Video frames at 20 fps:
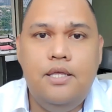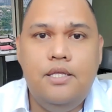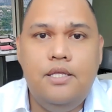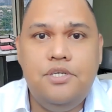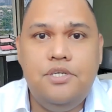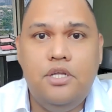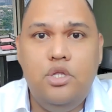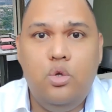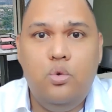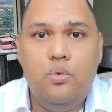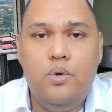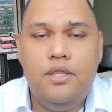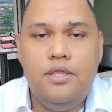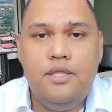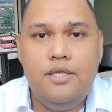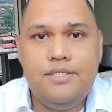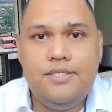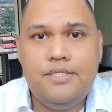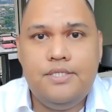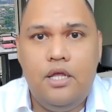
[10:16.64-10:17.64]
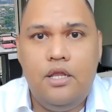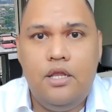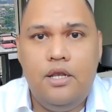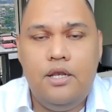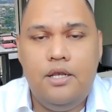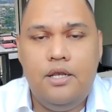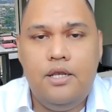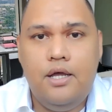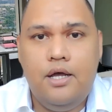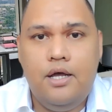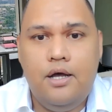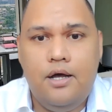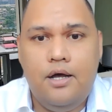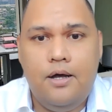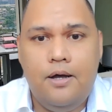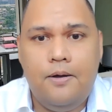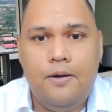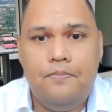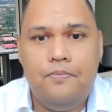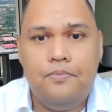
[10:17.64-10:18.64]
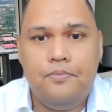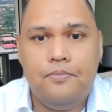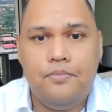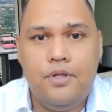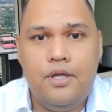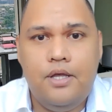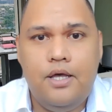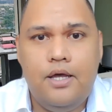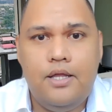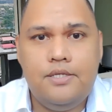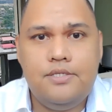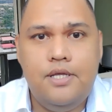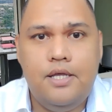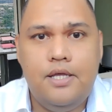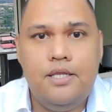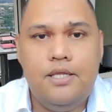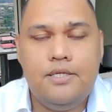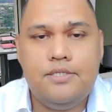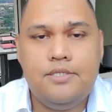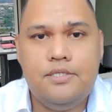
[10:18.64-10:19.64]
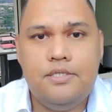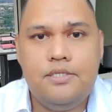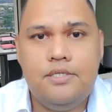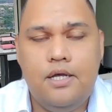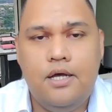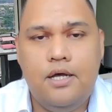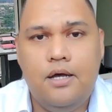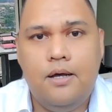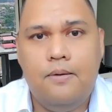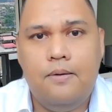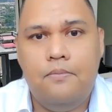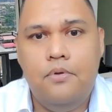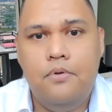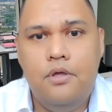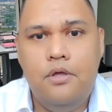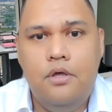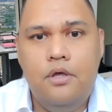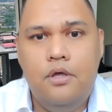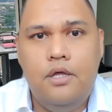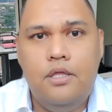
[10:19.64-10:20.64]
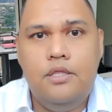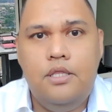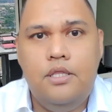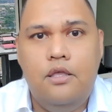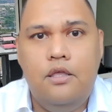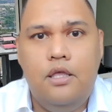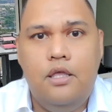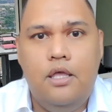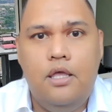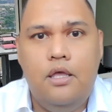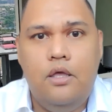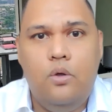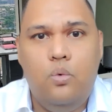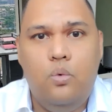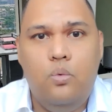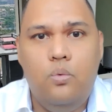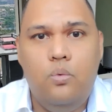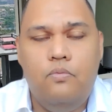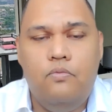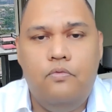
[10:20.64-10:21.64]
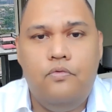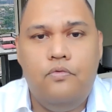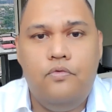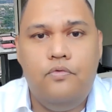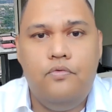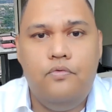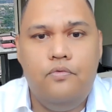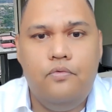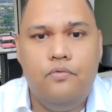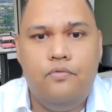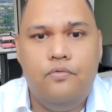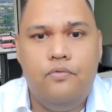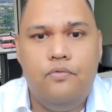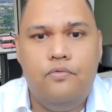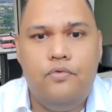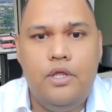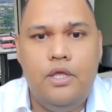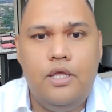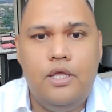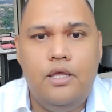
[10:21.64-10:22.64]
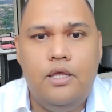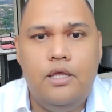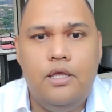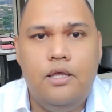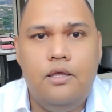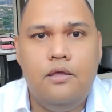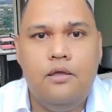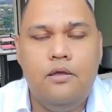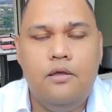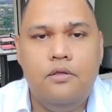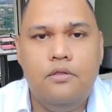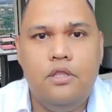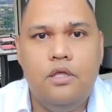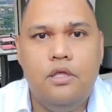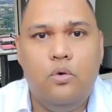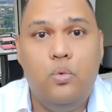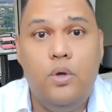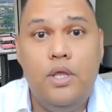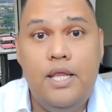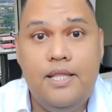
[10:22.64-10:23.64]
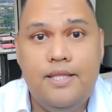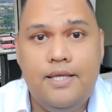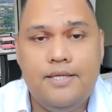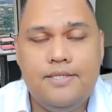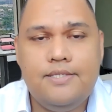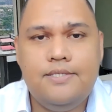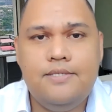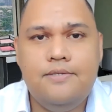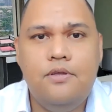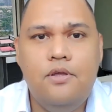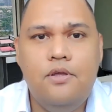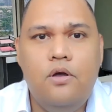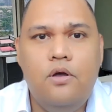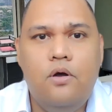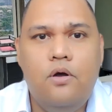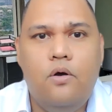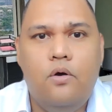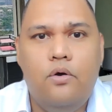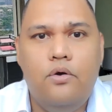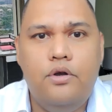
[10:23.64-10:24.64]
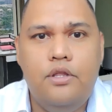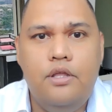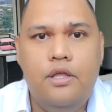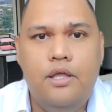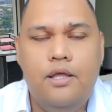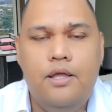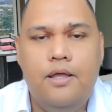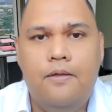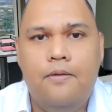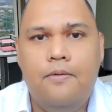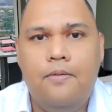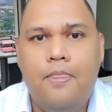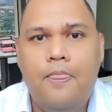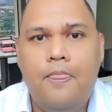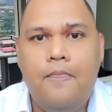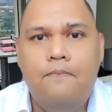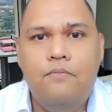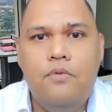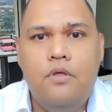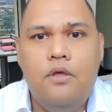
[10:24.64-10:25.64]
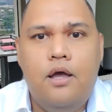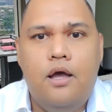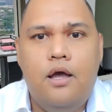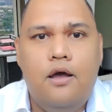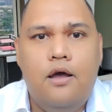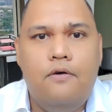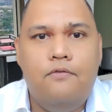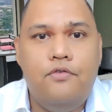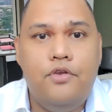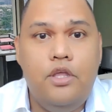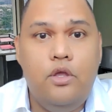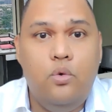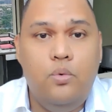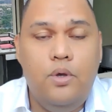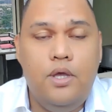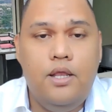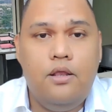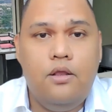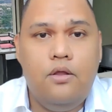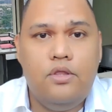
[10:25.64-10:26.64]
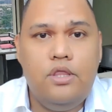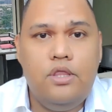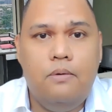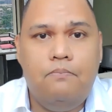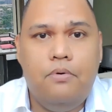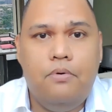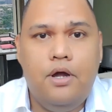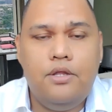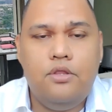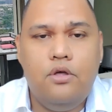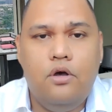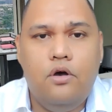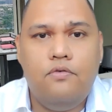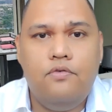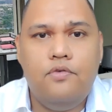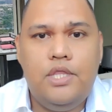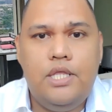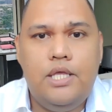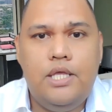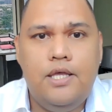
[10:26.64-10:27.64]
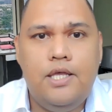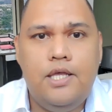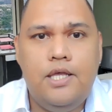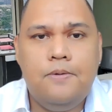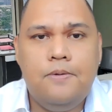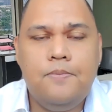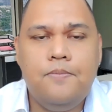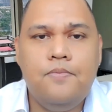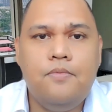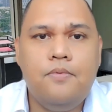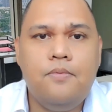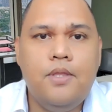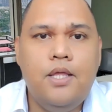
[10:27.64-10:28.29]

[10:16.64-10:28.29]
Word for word: the genuineness and uh, how to say this, uh, the free, the willingness or the uh, free will on the part of the